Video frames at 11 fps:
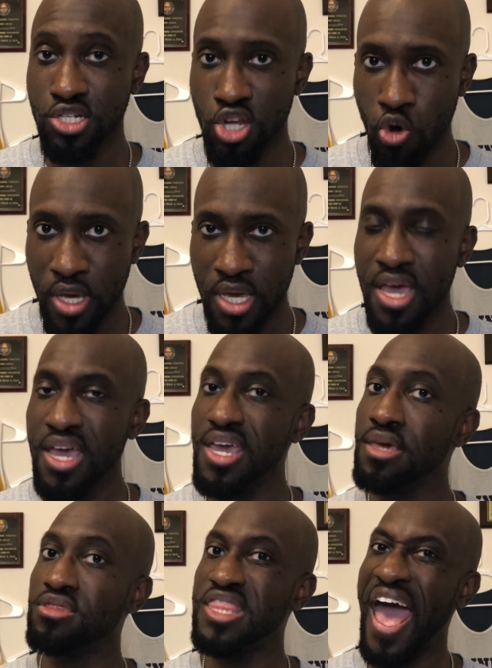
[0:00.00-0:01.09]
Tuohy
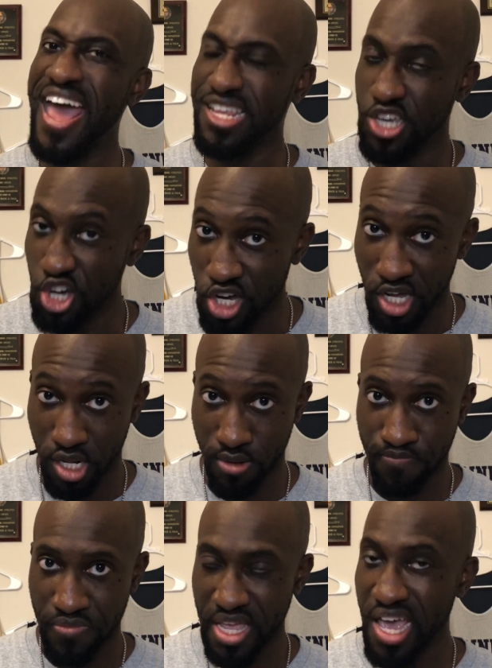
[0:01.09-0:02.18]
is that good.
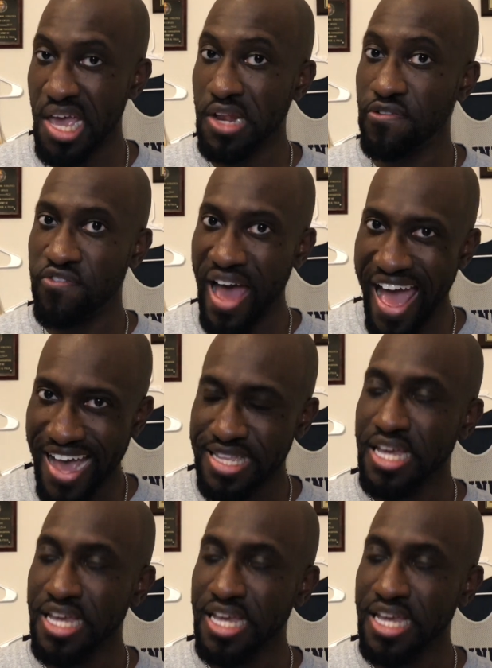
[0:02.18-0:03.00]
In fact,